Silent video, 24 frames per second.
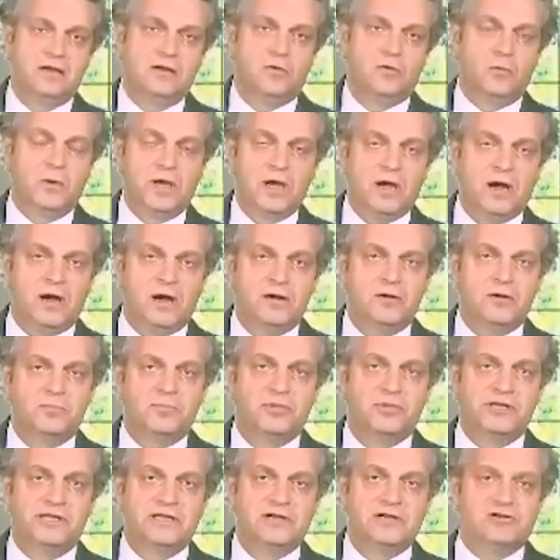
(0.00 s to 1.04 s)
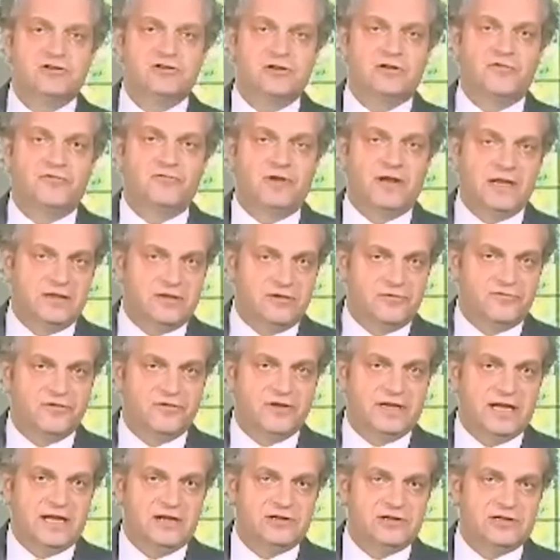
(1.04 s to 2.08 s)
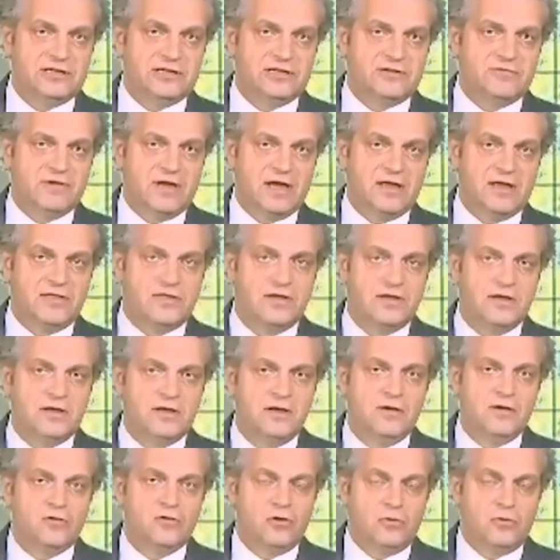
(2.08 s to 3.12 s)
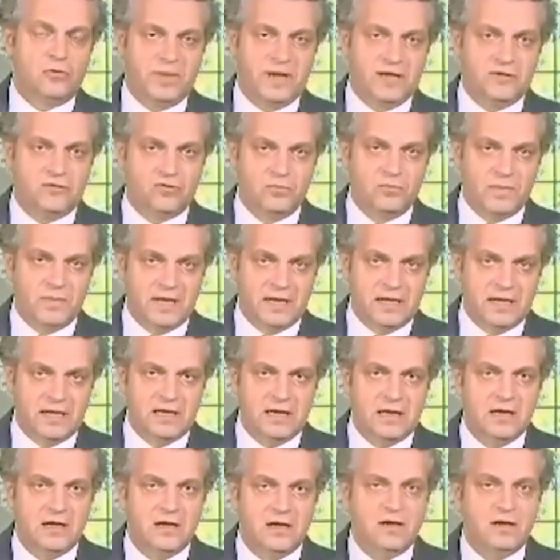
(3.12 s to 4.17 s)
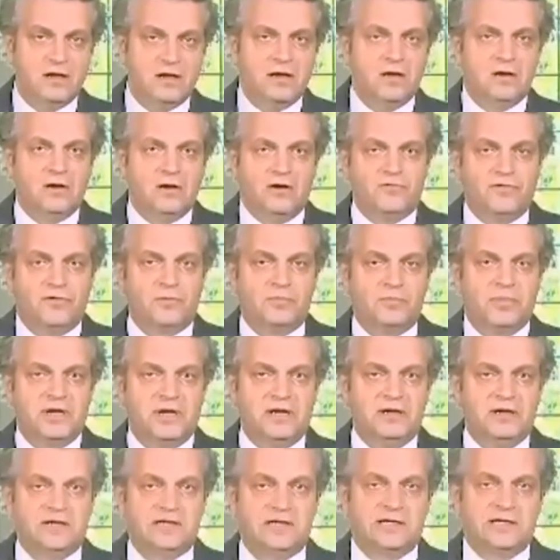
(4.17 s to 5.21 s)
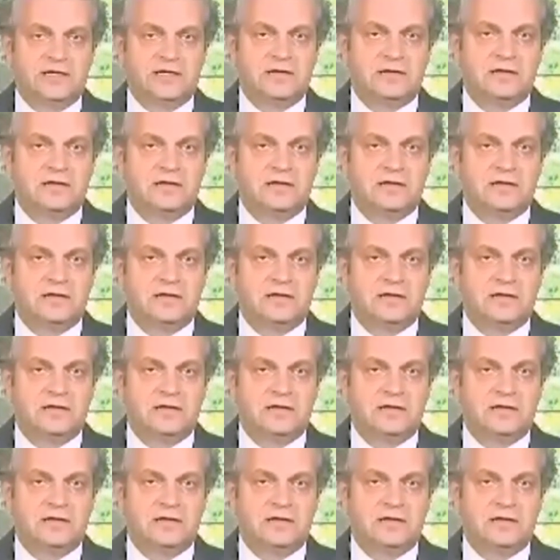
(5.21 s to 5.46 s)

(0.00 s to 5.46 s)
we are in a position of relative financial strength compared to many of our peers.